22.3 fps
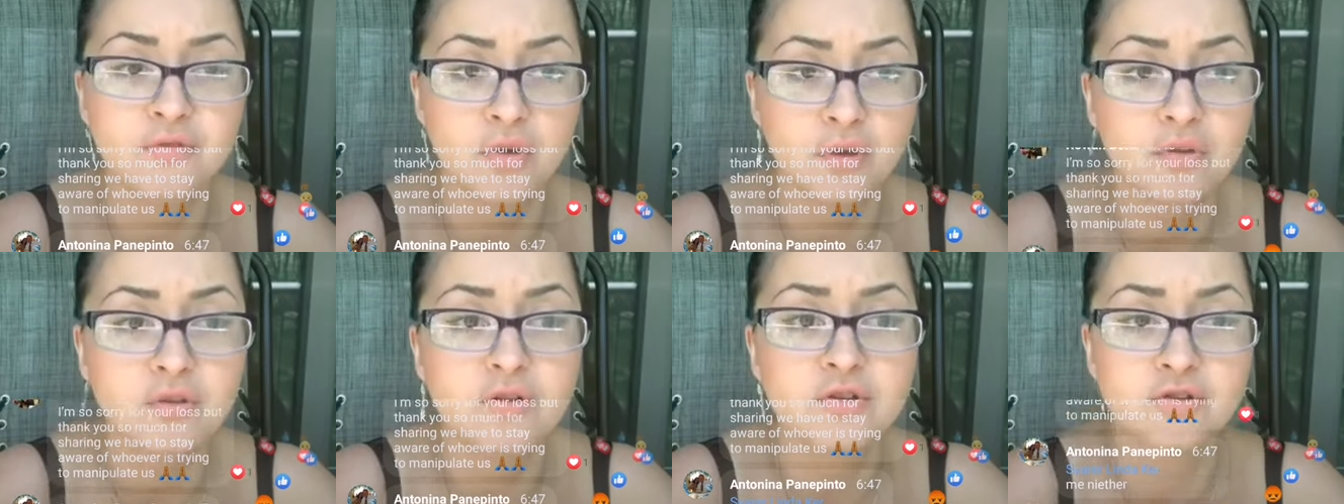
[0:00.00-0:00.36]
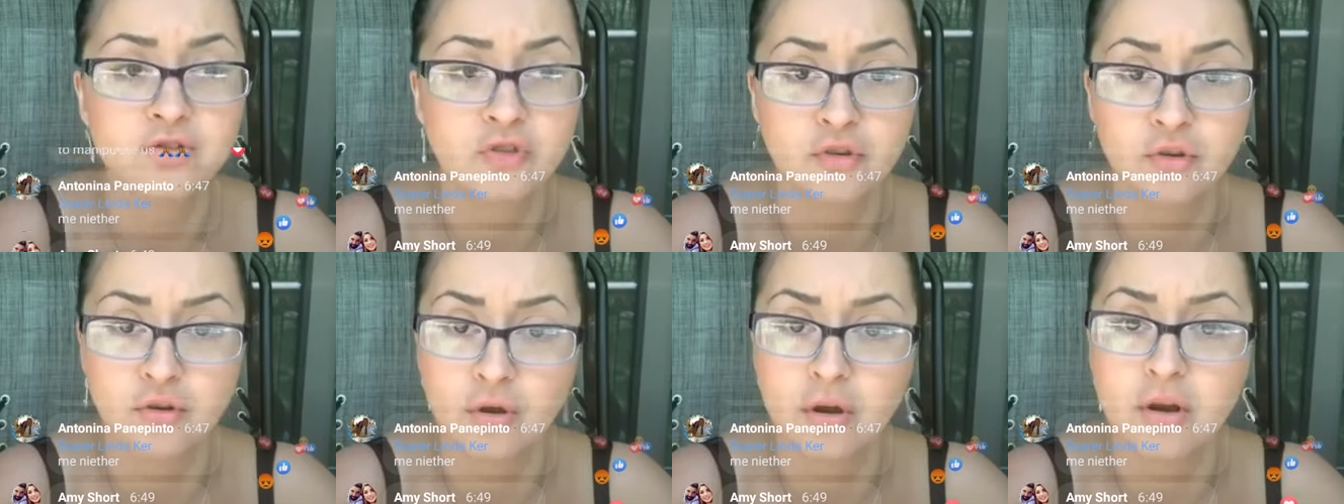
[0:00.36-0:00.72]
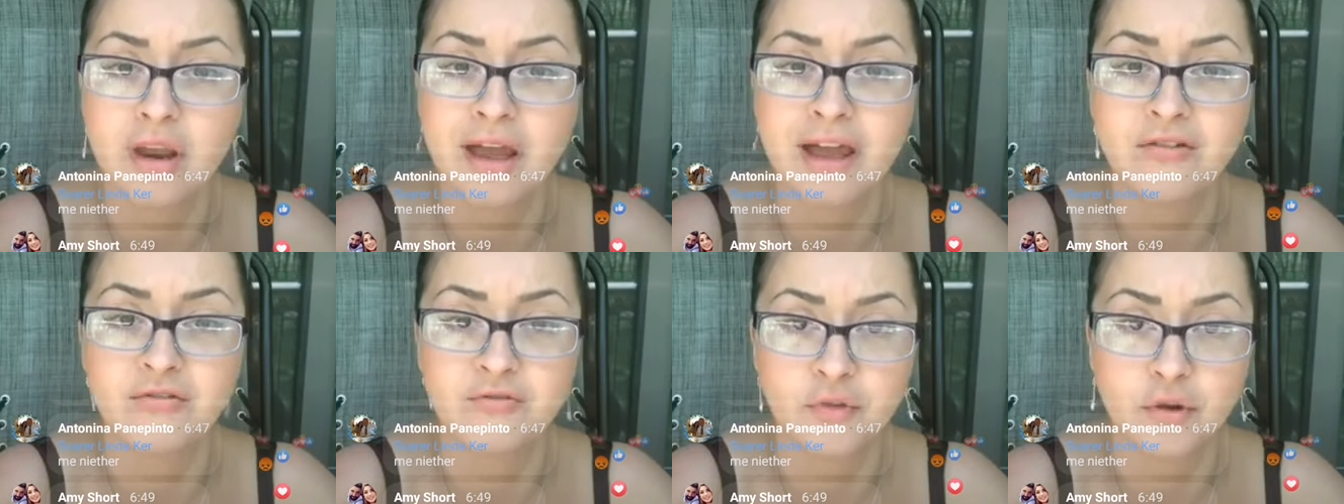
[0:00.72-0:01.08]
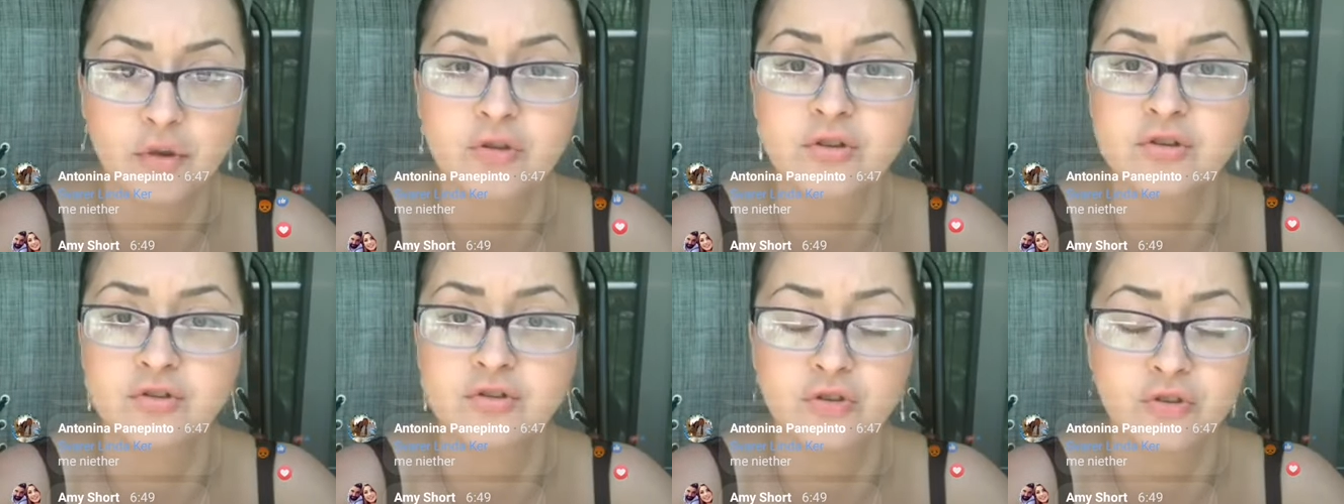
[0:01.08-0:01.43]
Focus on your life,
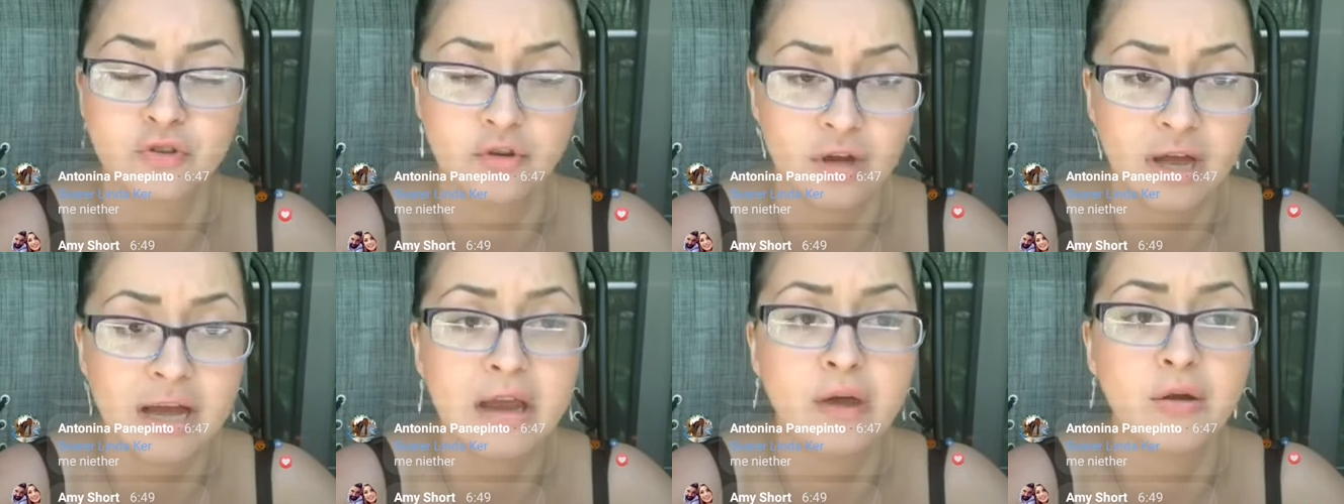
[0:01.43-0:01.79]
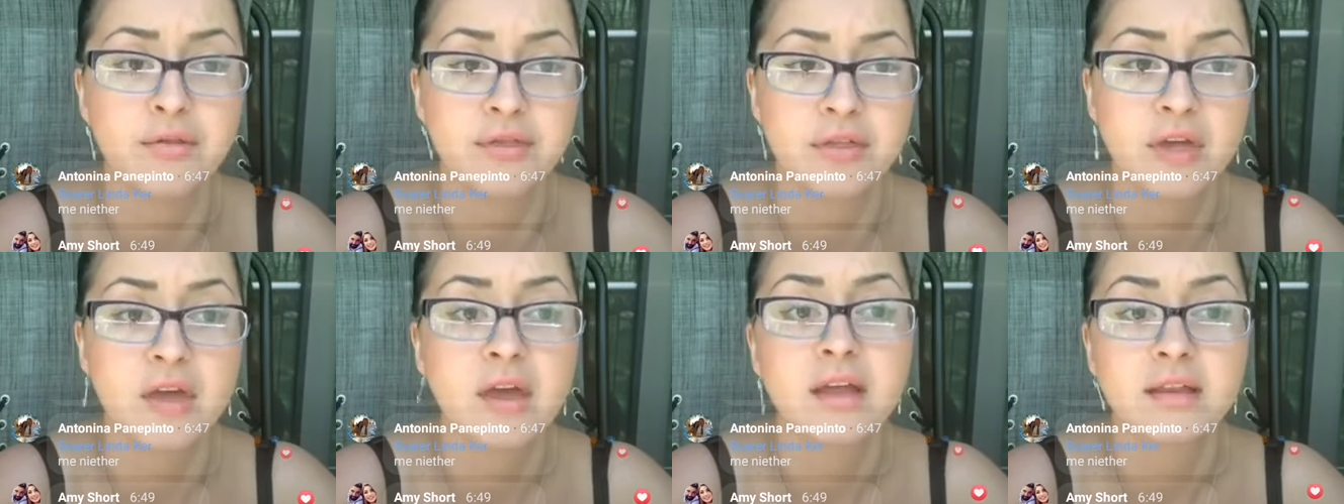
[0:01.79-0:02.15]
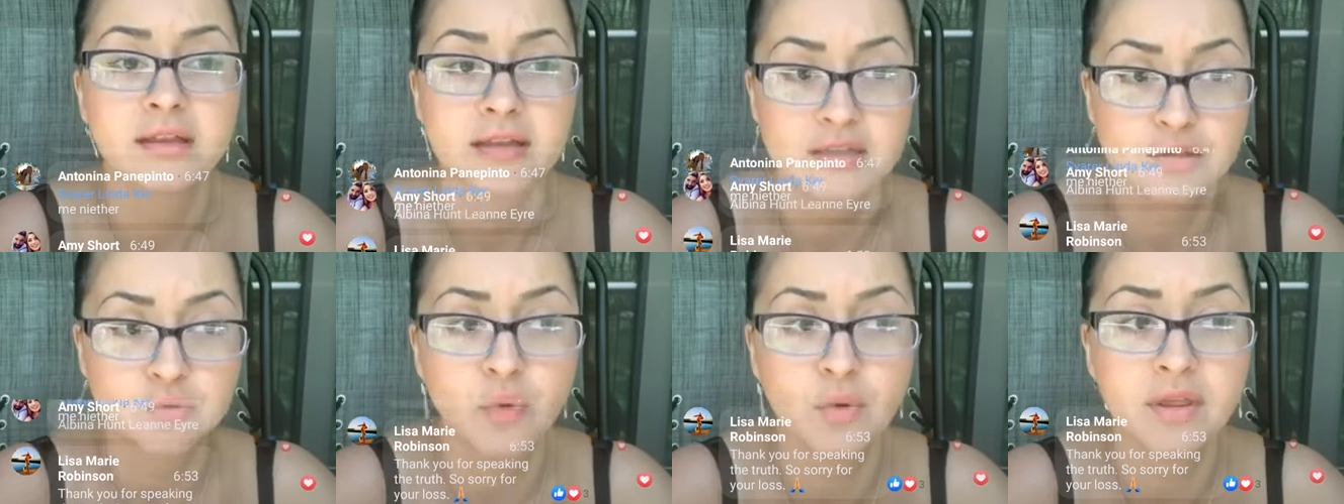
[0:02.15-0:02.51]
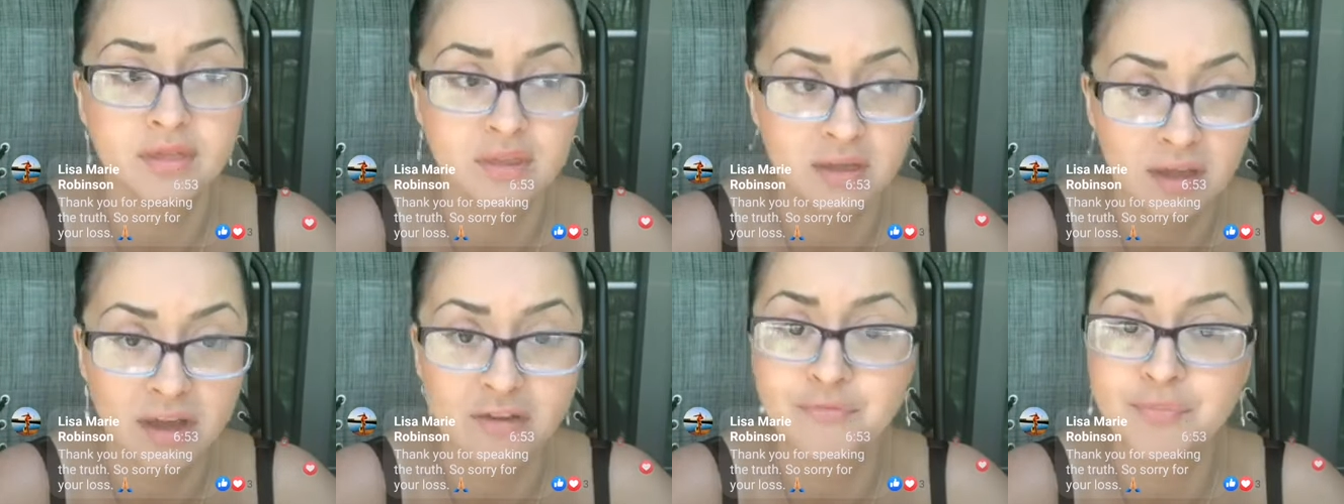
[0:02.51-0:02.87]
focus on your health. That's
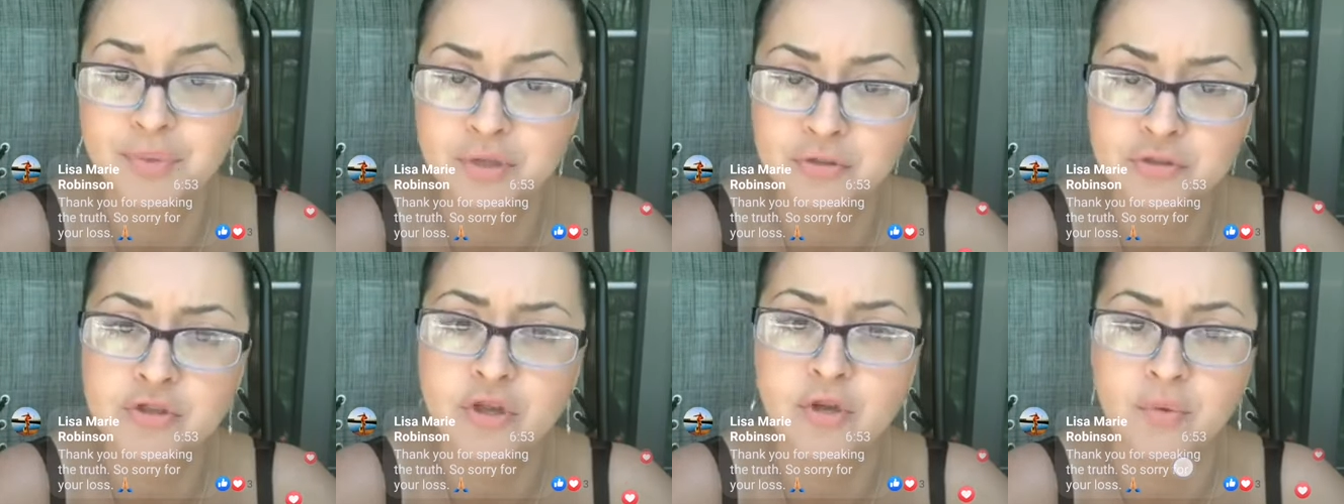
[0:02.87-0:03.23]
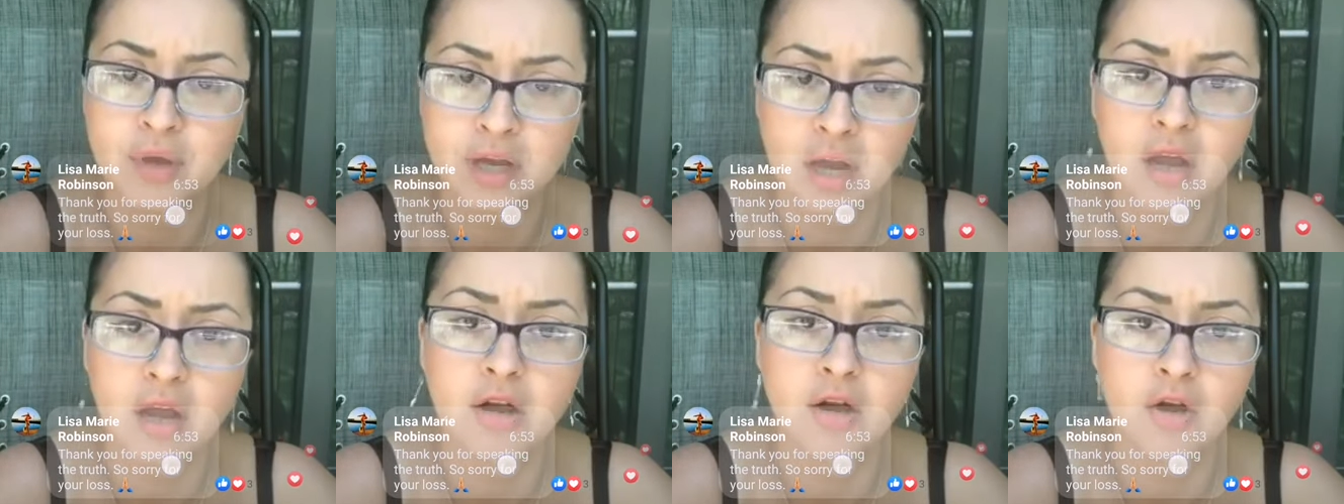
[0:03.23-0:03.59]
one thing I've been doing